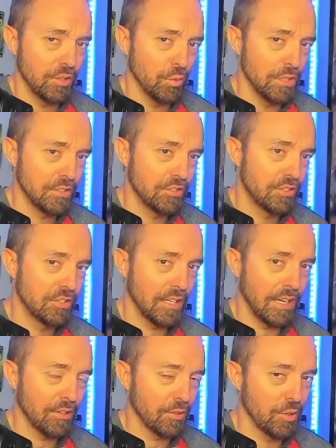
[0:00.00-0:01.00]
which
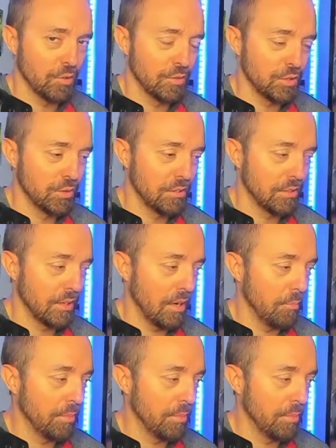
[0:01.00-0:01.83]
I don't know if it's real or not.